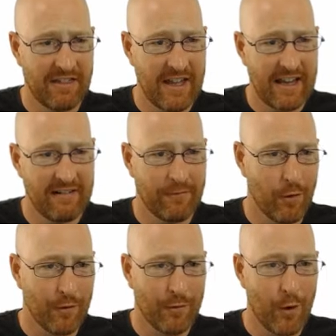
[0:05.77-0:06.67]
thicket
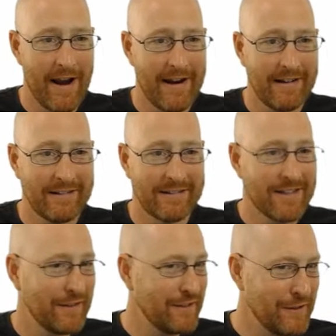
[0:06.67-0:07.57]

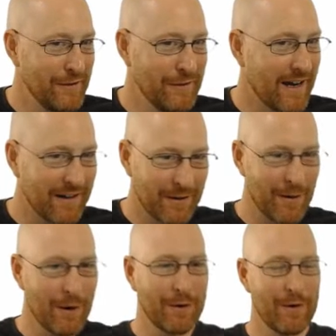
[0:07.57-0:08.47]

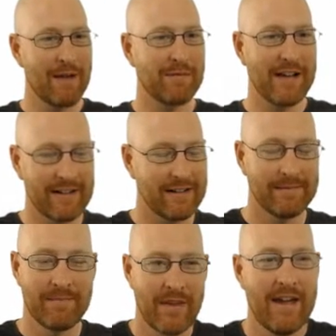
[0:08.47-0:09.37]

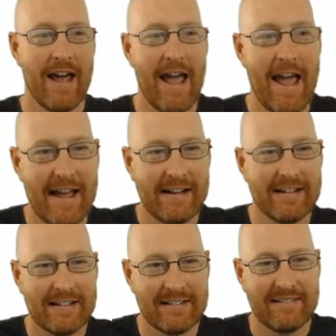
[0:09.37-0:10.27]
44872.herokuapp.com. And
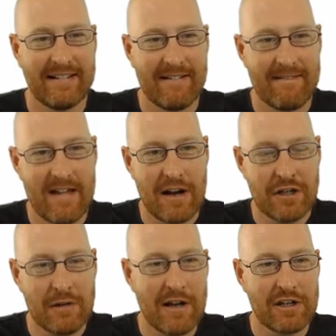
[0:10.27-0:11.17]
I
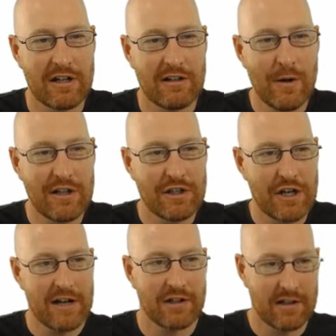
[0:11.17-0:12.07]
should mention, you can
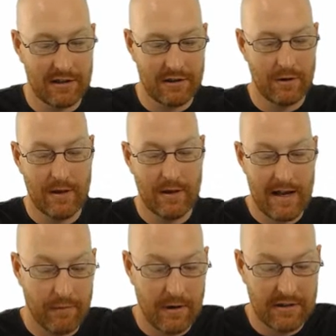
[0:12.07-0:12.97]
change this to,
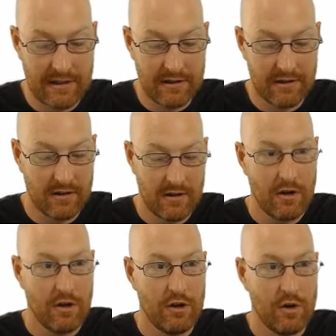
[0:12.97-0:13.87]
like, for instance,
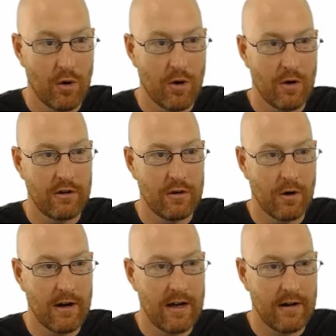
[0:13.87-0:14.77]

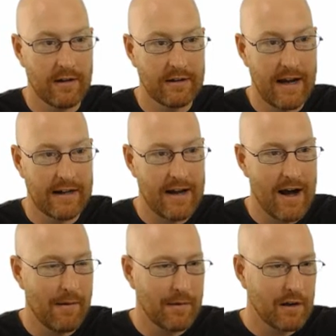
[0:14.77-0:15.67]

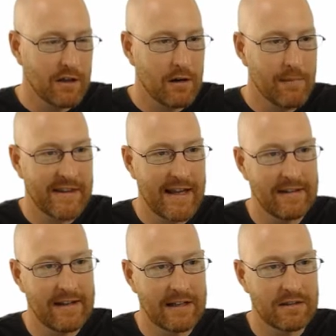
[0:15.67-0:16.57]
yoururl.com. And I'll talk about that
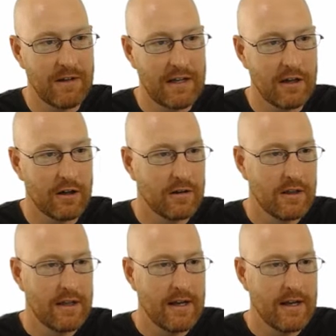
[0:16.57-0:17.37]
in the next video.